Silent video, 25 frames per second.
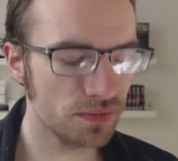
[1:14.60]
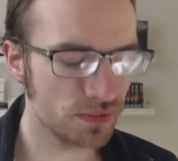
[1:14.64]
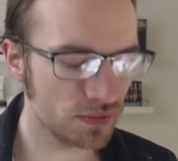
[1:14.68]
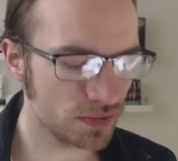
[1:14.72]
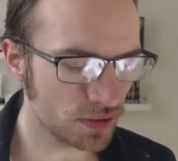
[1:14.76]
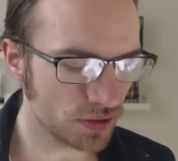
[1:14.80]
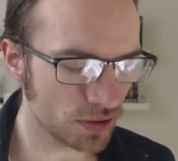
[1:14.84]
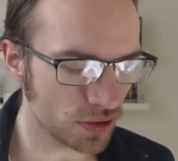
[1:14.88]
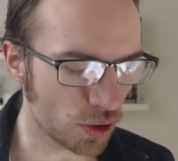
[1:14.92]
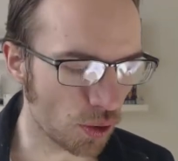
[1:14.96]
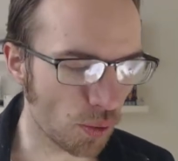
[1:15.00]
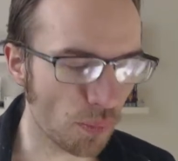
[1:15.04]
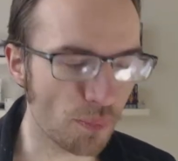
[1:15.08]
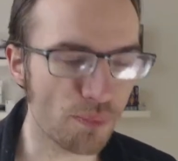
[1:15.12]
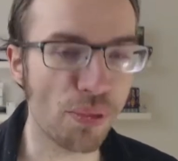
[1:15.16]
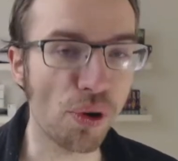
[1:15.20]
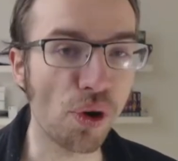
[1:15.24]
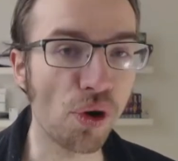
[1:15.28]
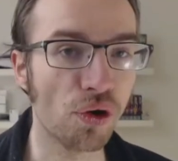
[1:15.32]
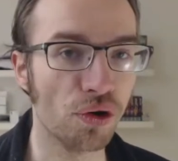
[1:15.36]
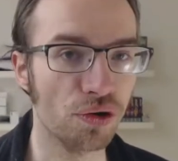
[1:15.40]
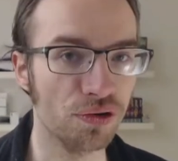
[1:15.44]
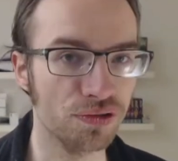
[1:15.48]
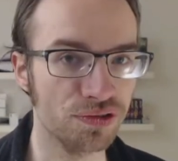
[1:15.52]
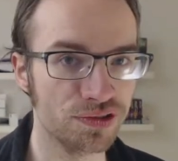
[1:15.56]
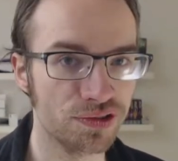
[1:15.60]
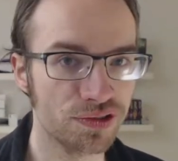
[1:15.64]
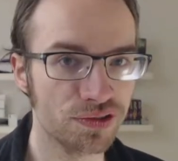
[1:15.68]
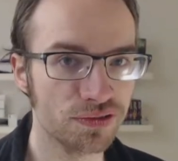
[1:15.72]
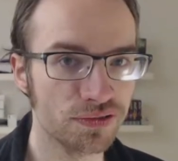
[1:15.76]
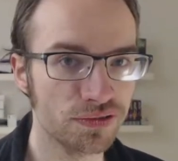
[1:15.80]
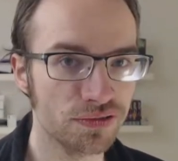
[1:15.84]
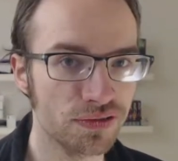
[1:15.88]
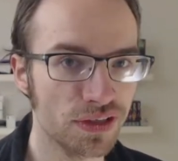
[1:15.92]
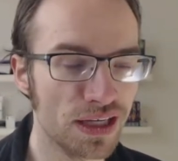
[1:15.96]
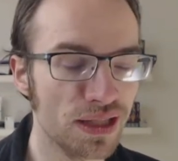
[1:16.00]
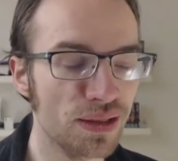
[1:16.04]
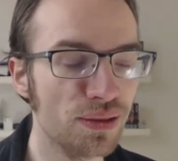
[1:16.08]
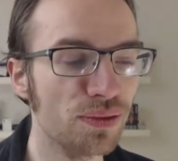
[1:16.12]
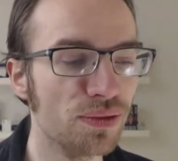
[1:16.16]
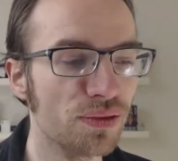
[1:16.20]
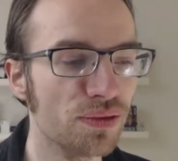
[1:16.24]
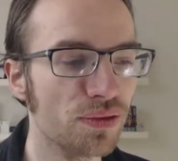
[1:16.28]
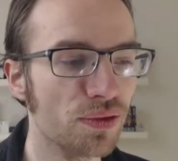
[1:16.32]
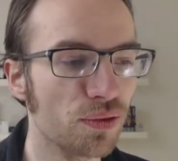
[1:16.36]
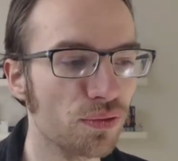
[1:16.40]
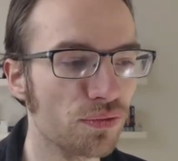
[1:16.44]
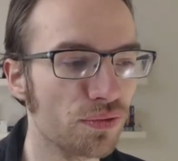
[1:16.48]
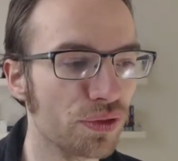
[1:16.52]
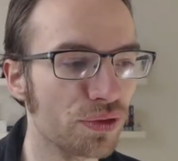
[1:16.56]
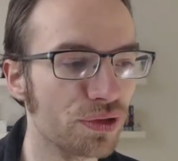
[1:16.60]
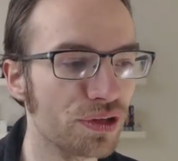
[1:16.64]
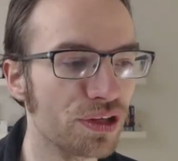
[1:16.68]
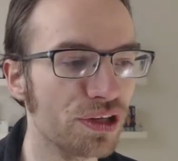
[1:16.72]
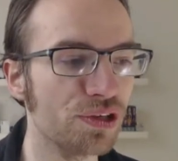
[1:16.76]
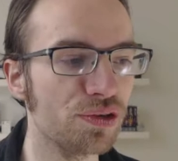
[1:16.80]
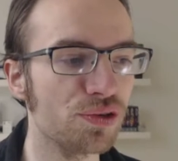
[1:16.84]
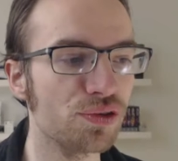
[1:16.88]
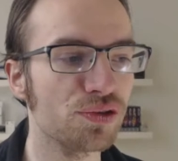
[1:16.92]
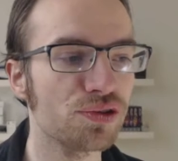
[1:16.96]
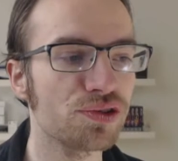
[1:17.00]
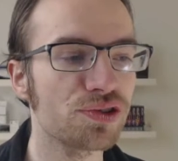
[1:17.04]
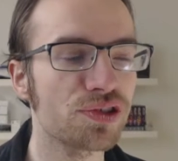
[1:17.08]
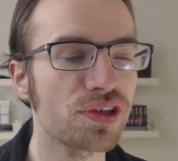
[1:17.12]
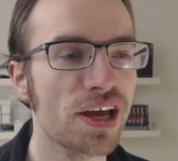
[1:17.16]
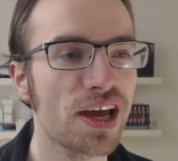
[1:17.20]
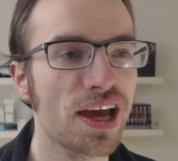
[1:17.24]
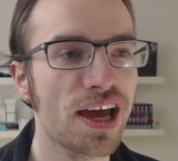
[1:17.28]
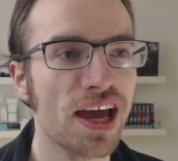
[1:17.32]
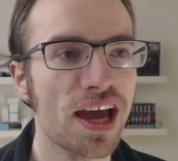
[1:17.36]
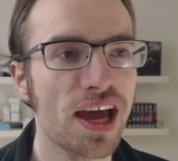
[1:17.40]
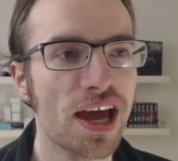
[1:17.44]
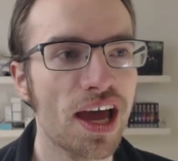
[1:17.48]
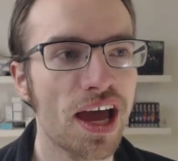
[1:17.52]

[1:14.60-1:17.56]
you know, birds in over the years.